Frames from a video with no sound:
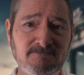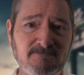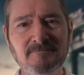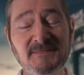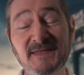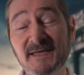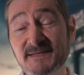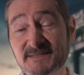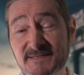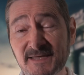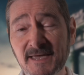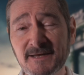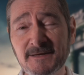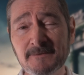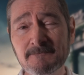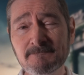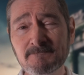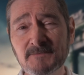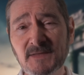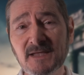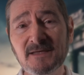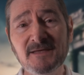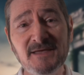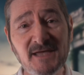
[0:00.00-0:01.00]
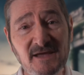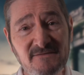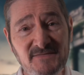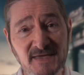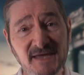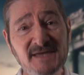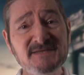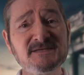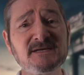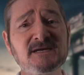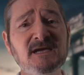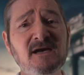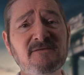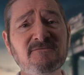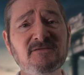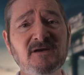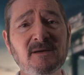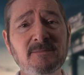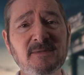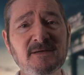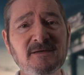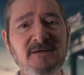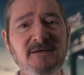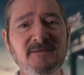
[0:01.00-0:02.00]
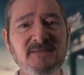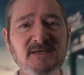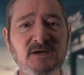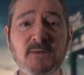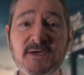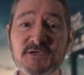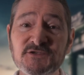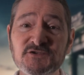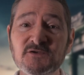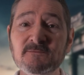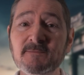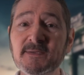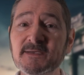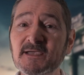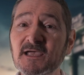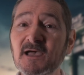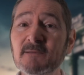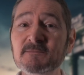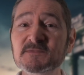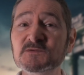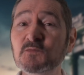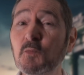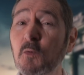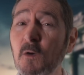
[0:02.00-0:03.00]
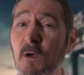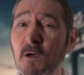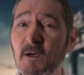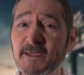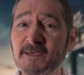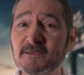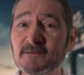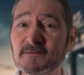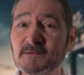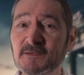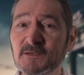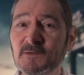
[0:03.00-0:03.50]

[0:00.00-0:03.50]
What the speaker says: That said, if there is a cover-up, the question becomes why?